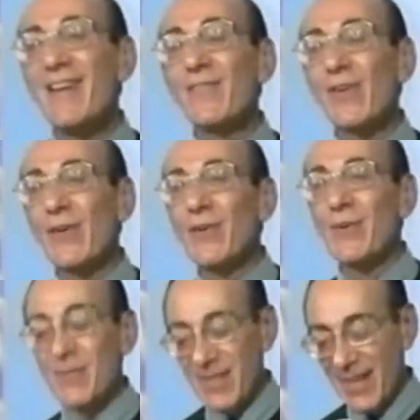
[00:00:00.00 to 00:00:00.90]
in four
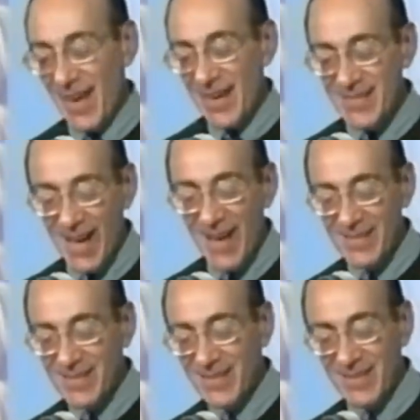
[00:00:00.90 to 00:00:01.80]
rooms in the guest
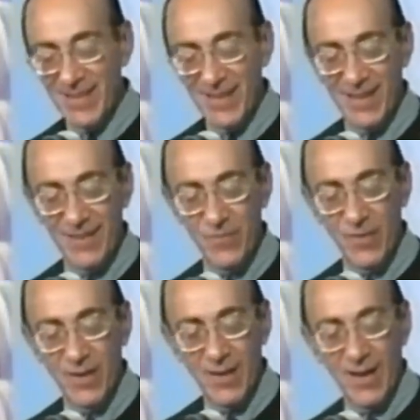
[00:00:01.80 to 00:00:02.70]
house, and uh,
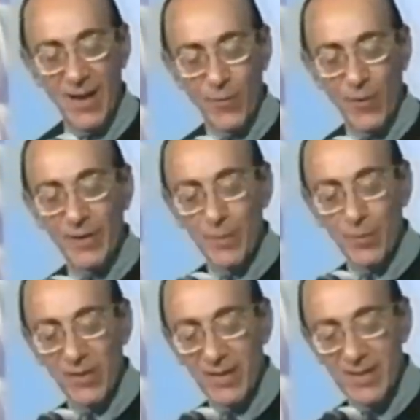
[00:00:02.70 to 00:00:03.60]
I wound
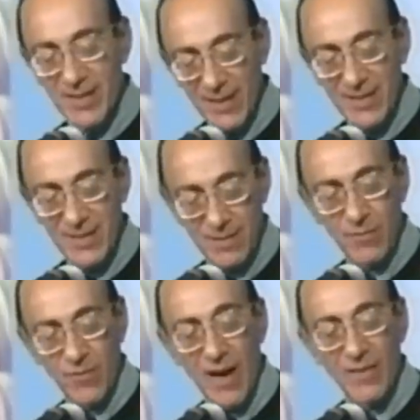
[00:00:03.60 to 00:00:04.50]
up with the six,
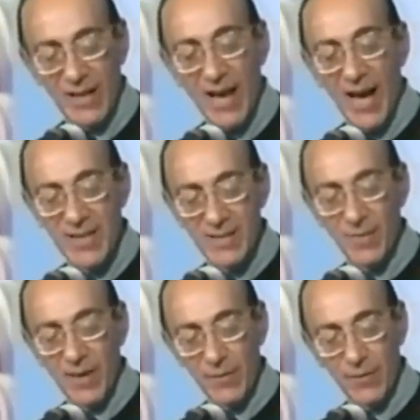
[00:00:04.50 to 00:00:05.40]
five of the guys in
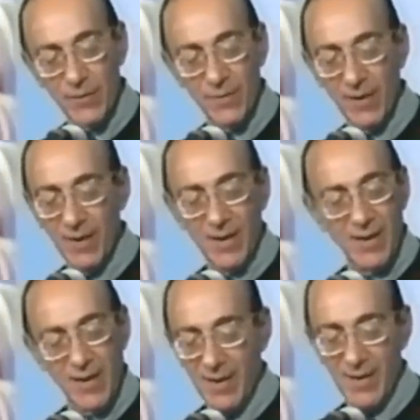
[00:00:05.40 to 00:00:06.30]
my room
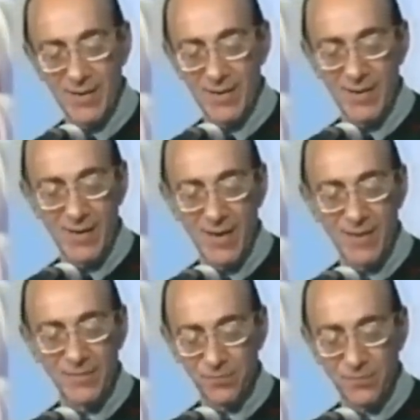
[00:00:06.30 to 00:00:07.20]
and
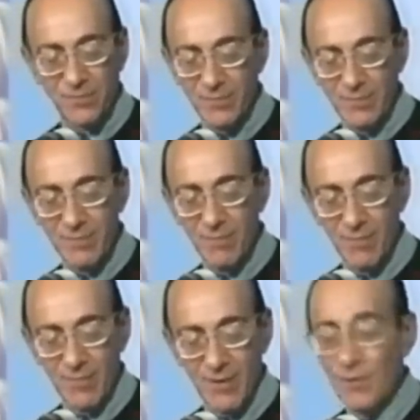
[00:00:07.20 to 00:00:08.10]
uh,
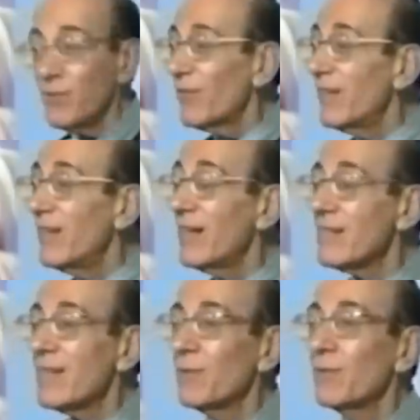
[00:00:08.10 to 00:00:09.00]
it was very
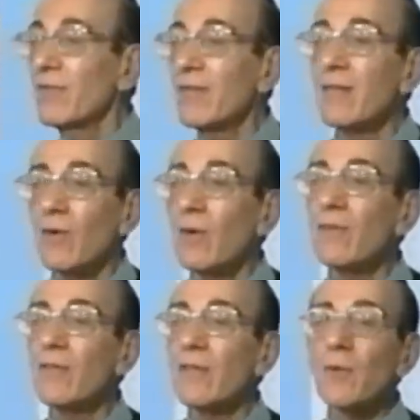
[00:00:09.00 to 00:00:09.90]
nice. They were very
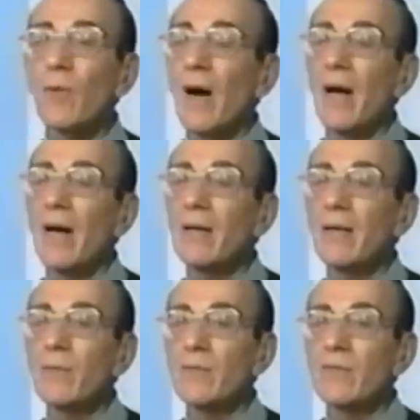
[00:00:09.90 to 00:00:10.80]
all very quiet.
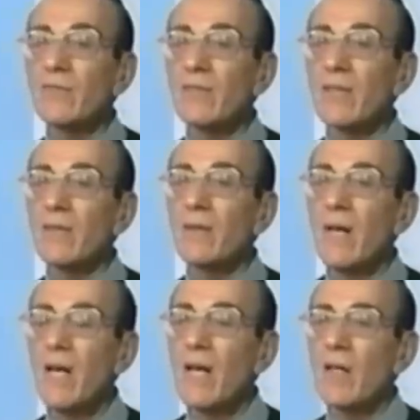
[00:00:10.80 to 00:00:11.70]
It was uh,
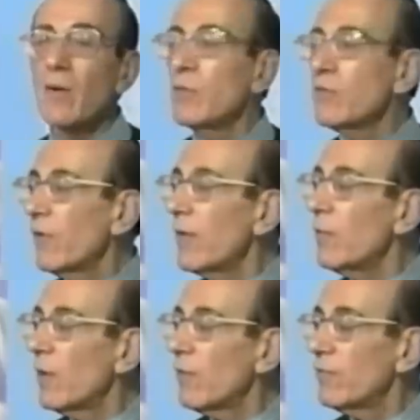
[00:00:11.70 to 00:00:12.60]
it was very
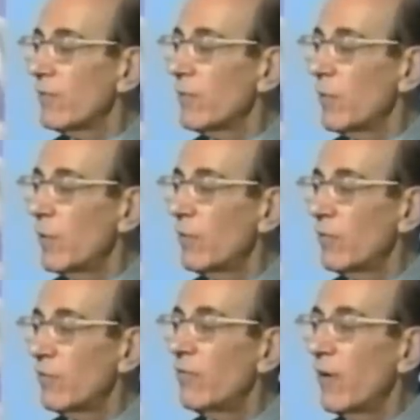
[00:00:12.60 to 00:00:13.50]
well. We were
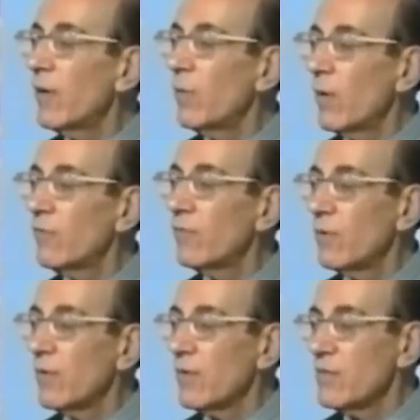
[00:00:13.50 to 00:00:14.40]
very well
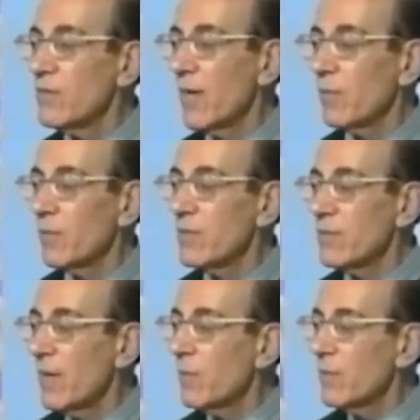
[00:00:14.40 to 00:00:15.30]
focused. That
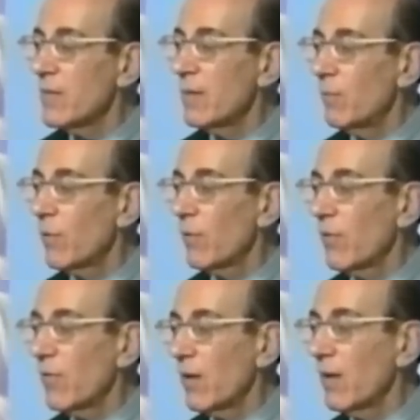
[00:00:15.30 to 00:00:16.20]
was that was the
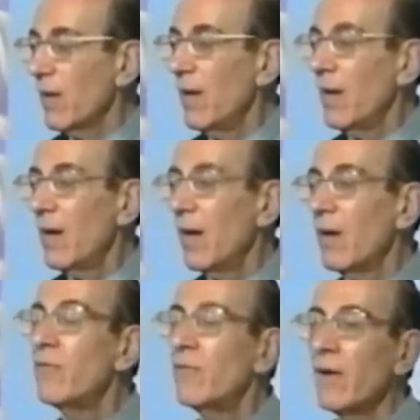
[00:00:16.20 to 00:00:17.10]
important thing.
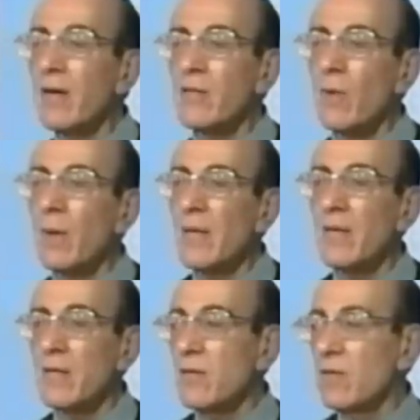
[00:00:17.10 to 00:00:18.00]
Uh, very,
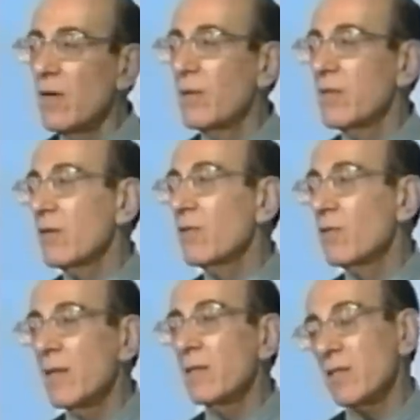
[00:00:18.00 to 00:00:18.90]
Swami, as you know, is a
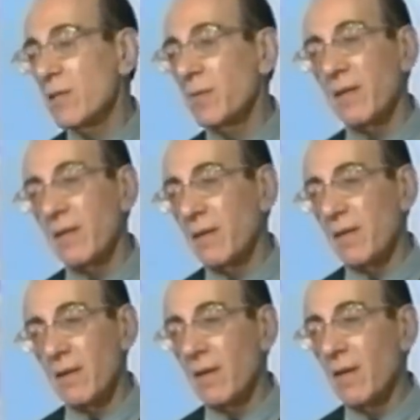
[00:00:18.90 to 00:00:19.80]
great
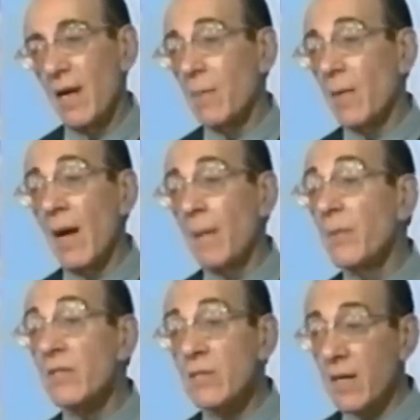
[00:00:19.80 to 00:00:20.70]
disciplinarian,
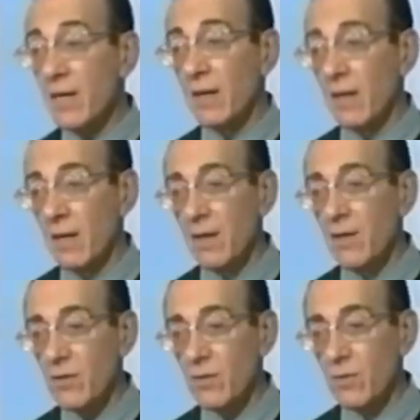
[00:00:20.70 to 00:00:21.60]
and particularly in
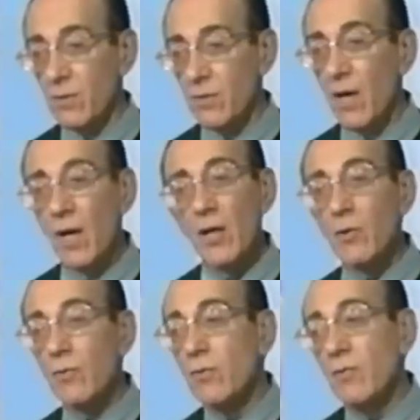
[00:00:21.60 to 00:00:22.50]
his schools,
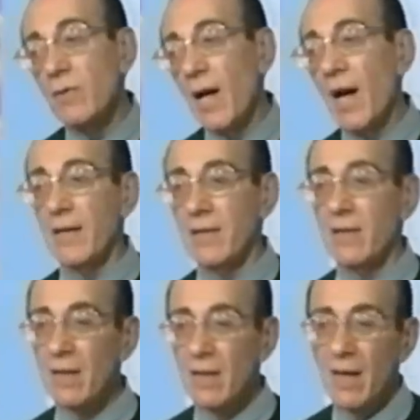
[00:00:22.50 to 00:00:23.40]
you do not
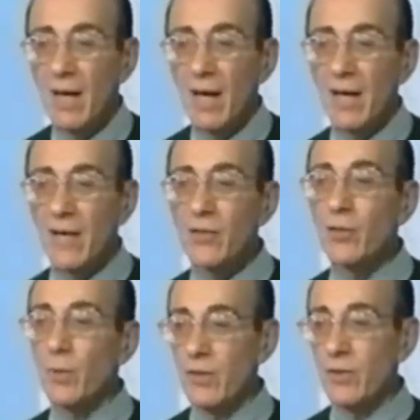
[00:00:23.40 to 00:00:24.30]
uh,
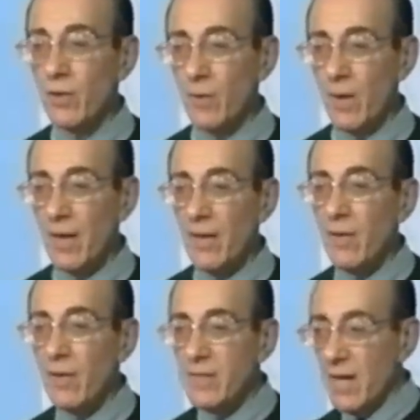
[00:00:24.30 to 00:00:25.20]
do it your way.
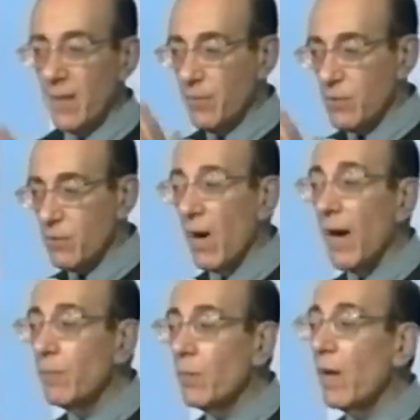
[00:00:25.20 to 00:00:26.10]
There is a
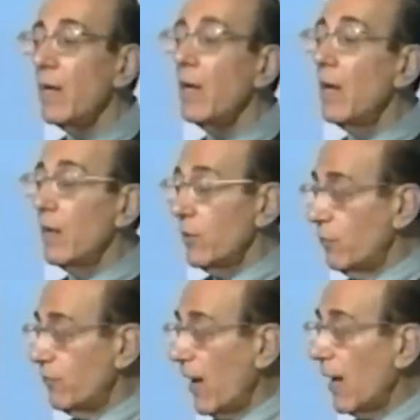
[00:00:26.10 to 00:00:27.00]
prescribed way.
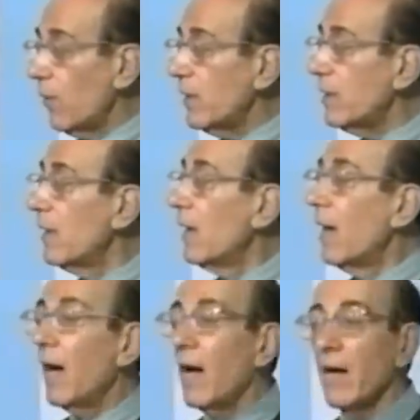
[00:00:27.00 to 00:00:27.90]
You follow it.
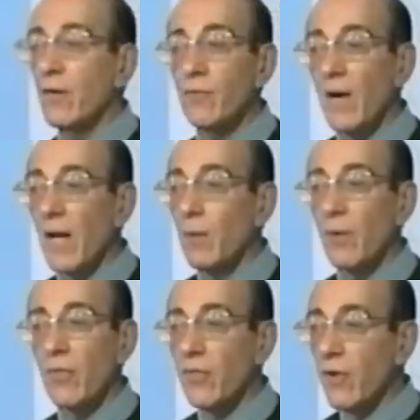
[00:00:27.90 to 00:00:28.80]
Uh, you follow
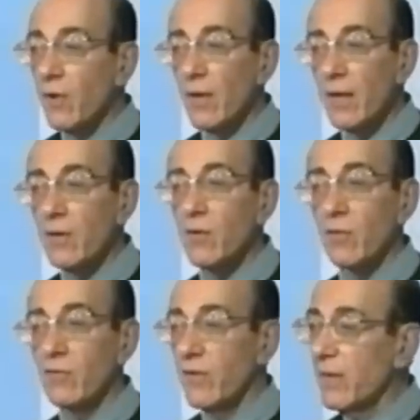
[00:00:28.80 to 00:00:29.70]
it thoroughly.
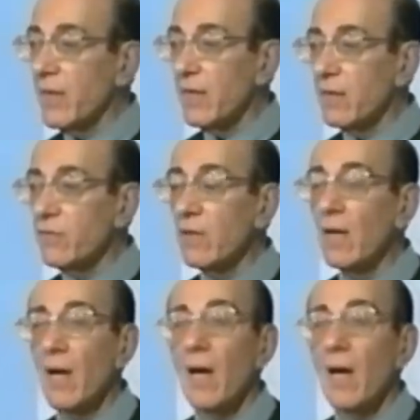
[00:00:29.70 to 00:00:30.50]
You're very careful,